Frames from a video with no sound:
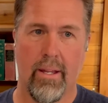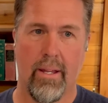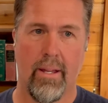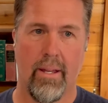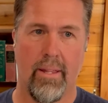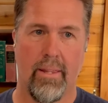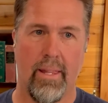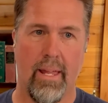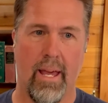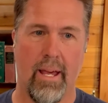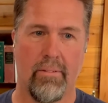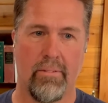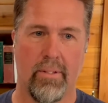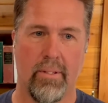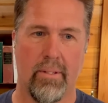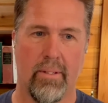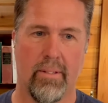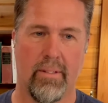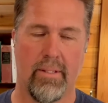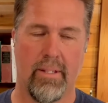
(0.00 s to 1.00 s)
you have
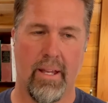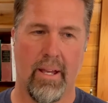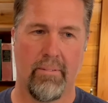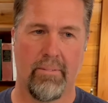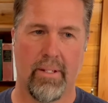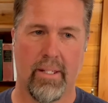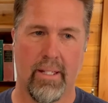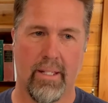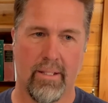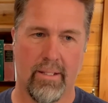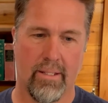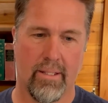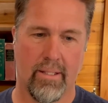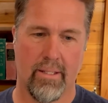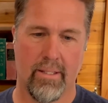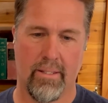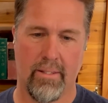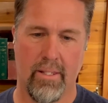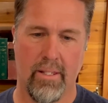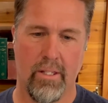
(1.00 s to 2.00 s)
to get
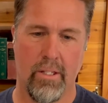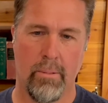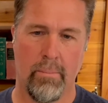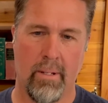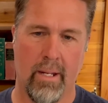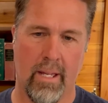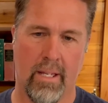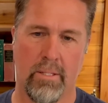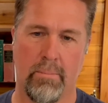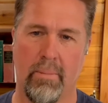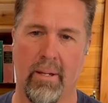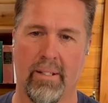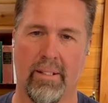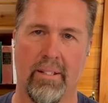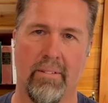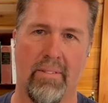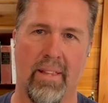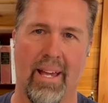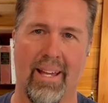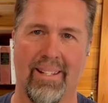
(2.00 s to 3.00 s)
the human aspect
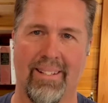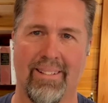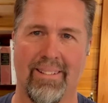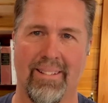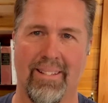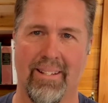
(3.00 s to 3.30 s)
of that